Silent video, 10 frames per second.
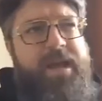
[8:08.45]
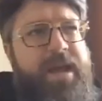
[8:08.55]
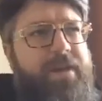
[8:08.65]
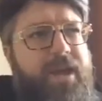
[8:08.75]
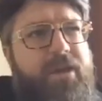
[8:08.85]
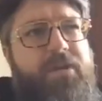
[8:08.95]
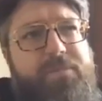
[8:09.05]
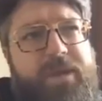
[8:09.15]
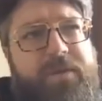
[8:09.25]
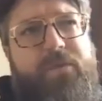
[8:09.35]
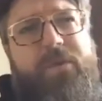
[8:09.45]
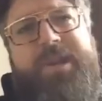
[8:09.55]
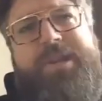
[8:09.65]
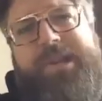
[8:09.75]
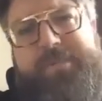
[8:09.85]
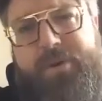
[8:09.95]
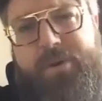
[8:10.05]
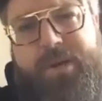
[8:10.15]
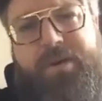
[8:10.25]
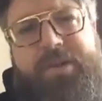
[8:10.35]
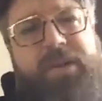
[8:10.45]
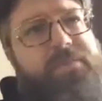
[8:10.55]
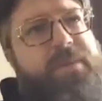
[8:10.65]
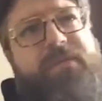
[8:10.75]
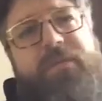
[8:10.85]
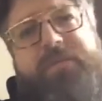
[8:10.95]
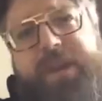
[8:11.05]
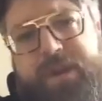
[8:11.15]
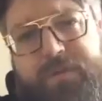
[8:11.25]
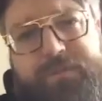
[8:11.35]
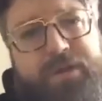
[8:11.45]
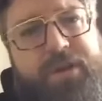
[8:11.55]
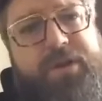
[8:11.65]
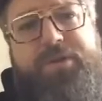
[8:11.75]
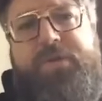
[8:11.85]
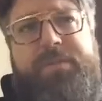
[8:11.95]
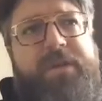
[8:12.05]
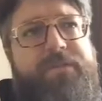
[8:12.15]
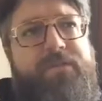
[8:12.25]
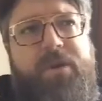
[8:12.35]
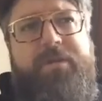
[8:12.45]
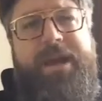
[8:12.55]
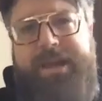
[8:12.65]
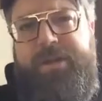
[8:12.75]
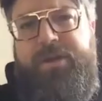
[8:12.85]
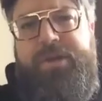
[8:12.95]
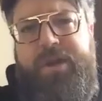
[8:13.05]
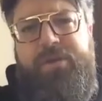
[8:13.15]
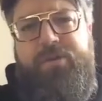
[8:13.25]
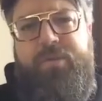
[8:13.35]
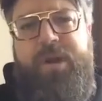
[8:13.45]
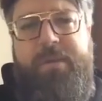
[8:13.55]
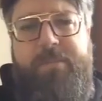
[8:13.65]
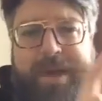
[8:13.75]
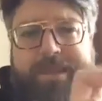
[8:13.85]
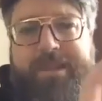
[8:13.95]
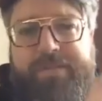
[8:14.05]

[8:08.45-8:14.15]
I think you speak for testimonials, you speak for video footage, you speak for, right, like those other methods of